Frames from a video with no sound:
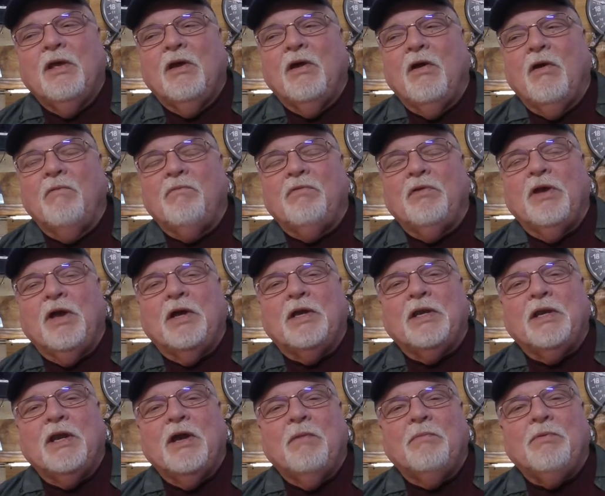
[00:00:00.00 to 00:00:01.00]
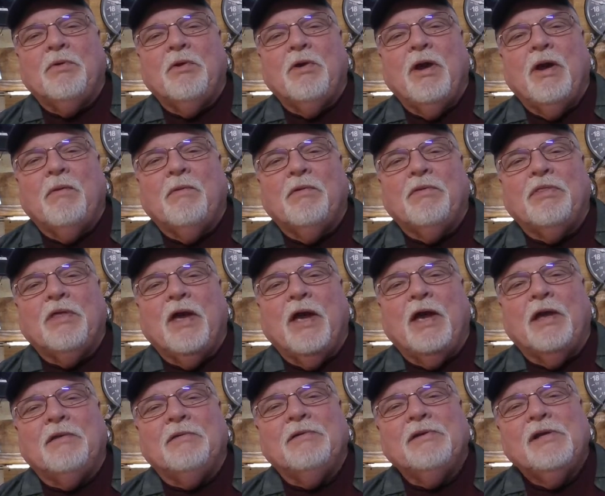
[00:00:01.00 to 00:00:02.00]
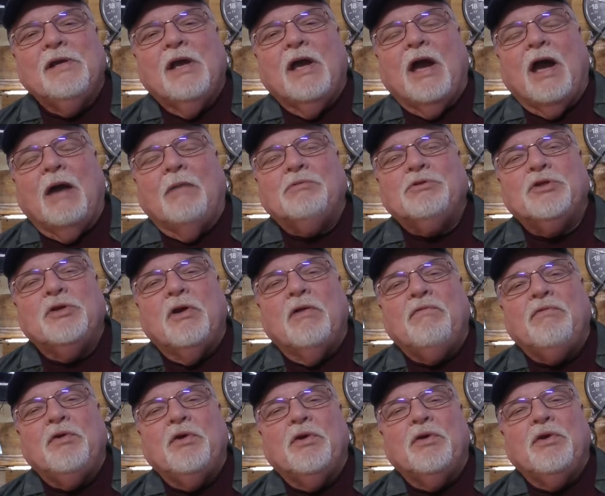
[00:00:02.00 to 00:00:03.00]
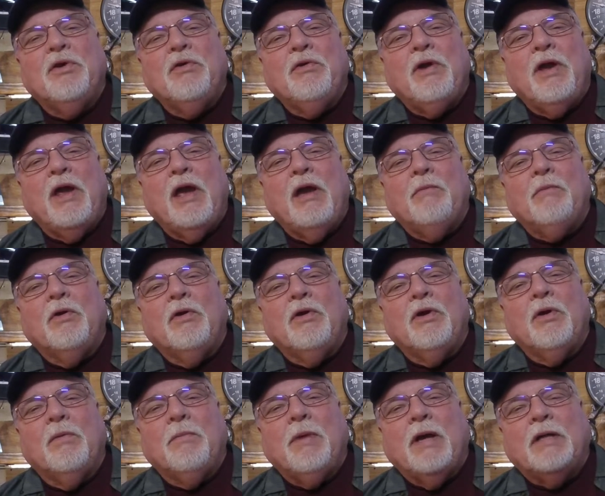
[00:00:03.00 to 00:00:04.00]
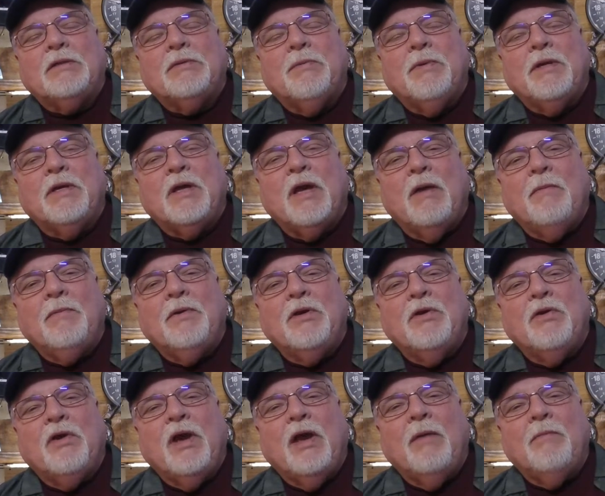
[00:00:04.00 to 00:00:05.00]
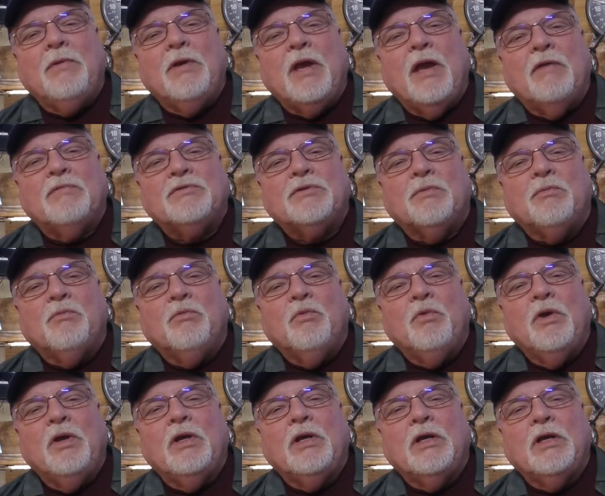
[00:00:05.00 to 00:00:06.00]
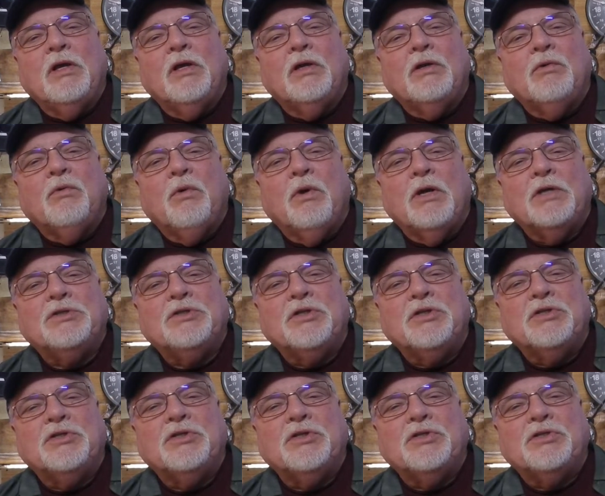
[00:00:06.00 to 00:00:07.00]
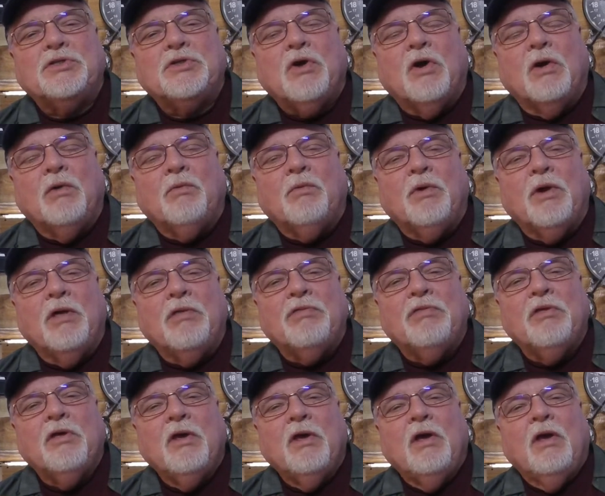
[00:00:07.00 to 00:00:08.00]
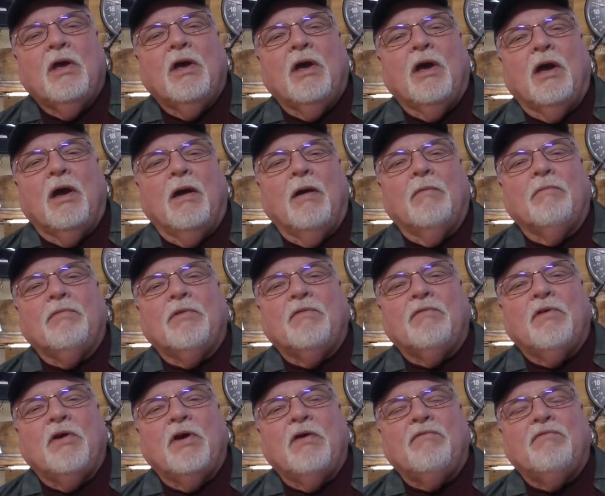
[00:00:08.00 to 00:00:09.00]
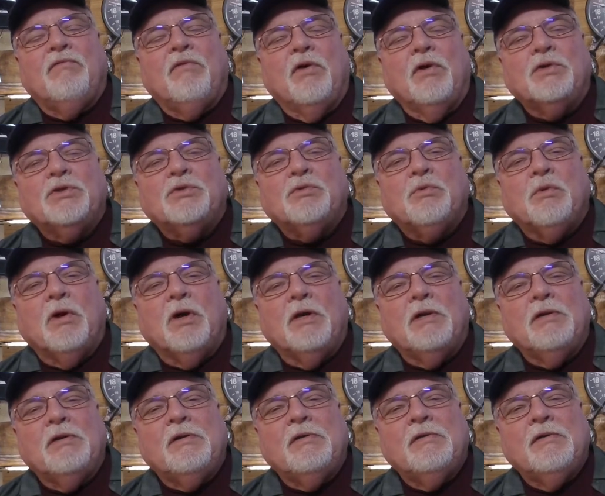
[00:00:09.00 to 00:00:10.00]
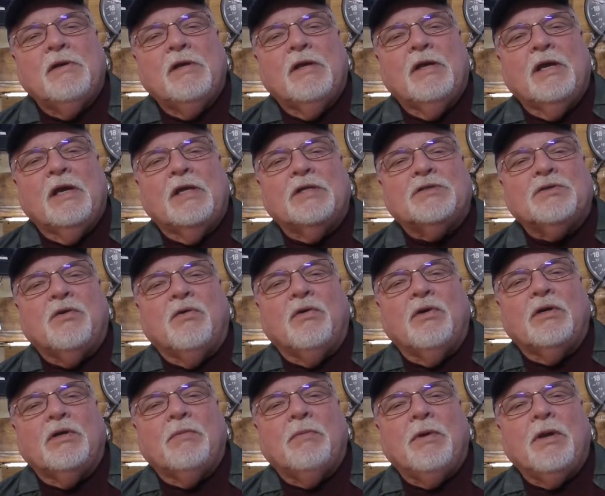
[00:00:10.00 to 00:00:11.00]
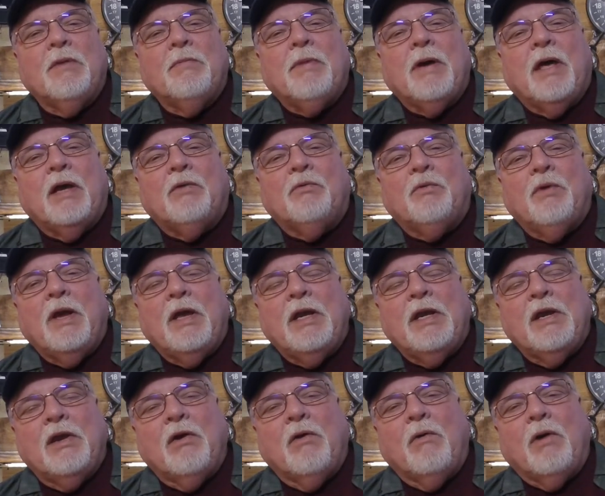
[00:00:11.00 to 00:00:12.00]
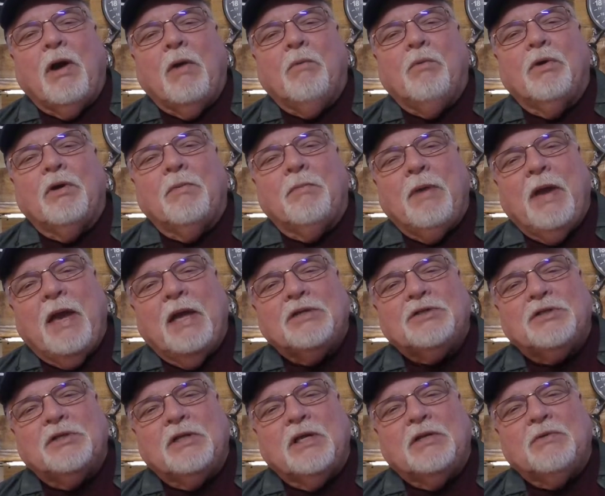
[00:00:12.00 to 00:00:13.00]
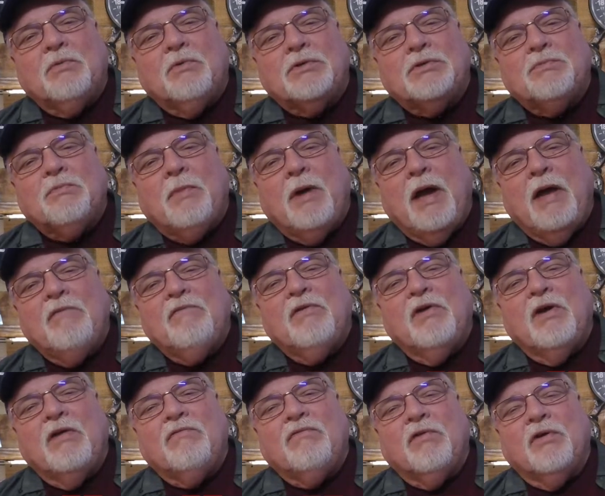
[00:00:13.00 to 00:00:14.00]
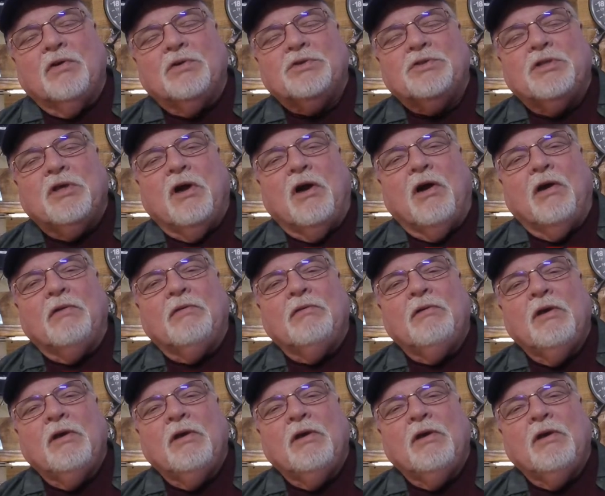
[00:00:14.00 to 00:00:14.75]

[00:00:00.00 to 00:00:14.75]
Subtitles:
hopefully I can help you out with that. I'm sure if you're a new ham or you're about to become a new ham, you have some really good questions to start with. The very first one is going to be about a radio, I would imagine. It was my very first thought.